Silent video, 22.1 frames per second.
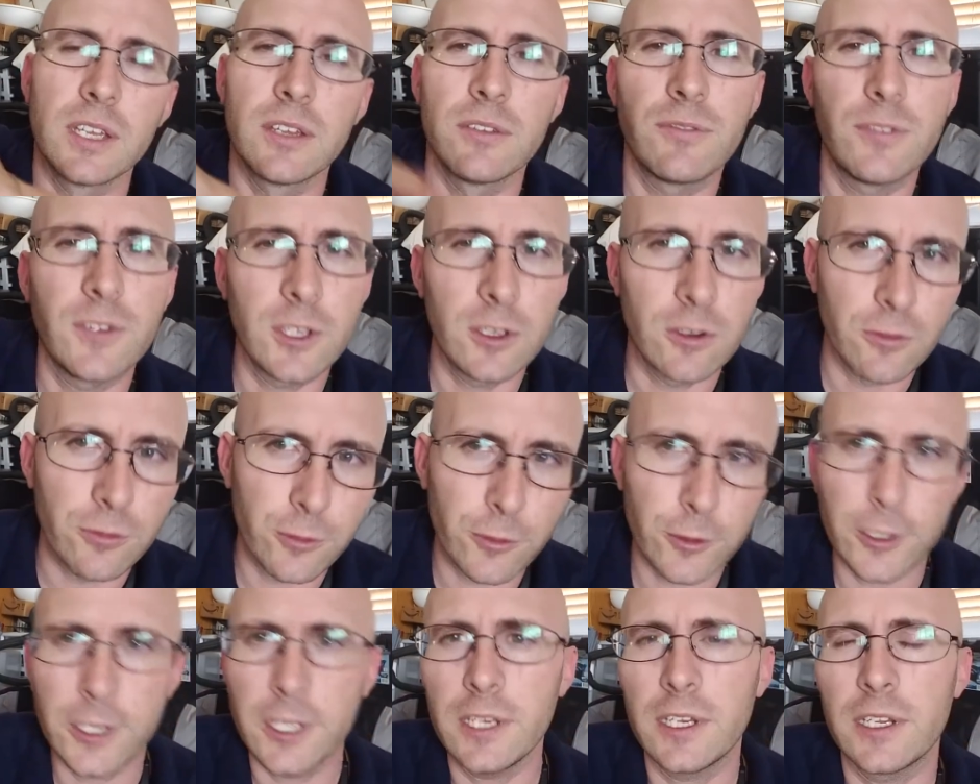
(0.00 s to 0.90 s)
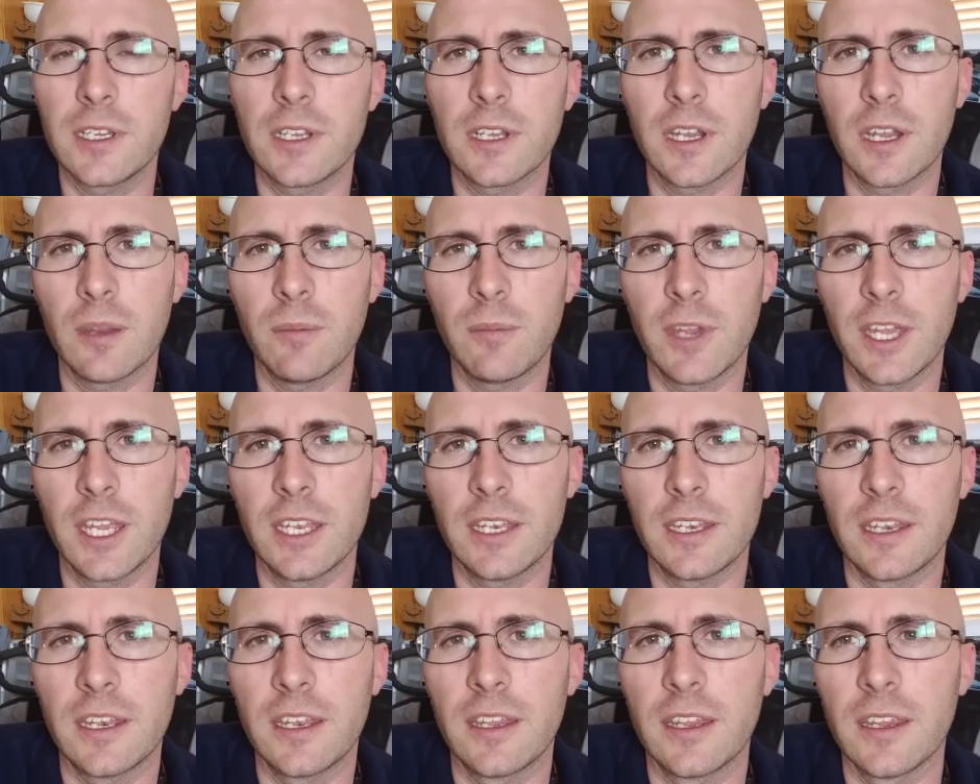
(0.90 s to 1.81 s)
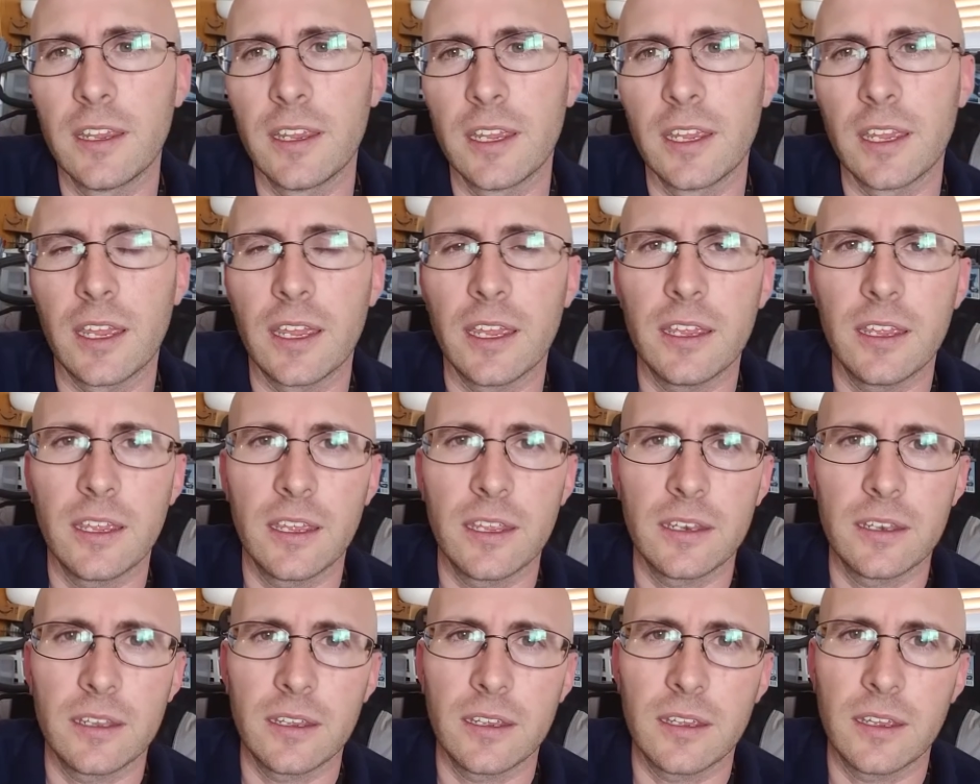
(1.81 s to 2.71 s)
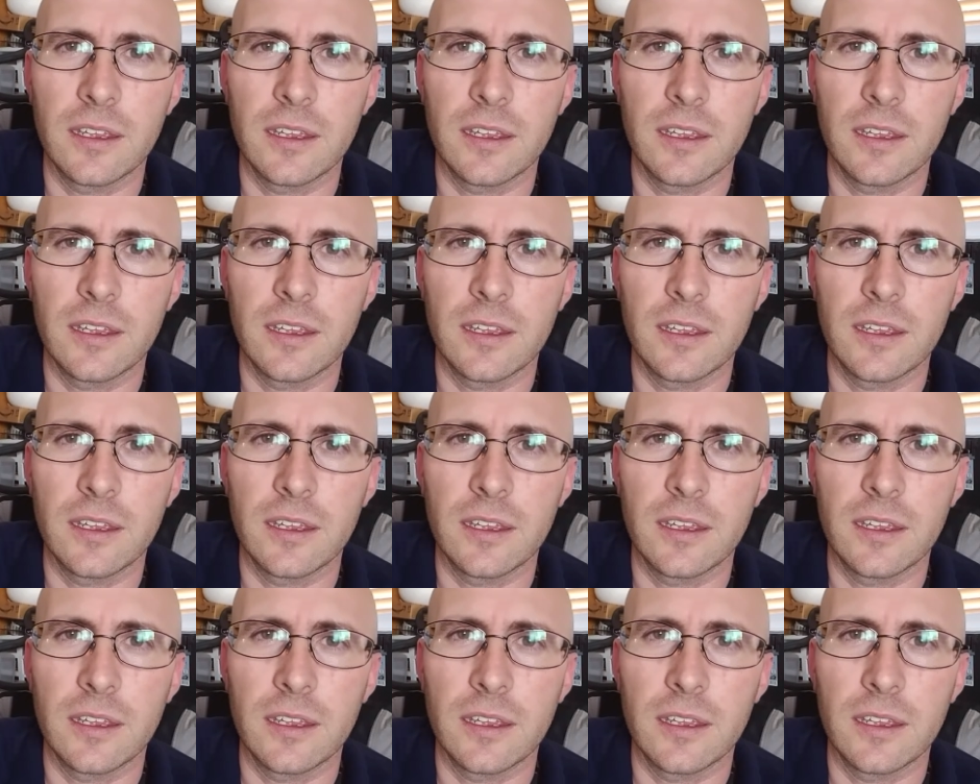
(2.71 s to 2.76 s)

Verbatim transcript: Feel free to comment and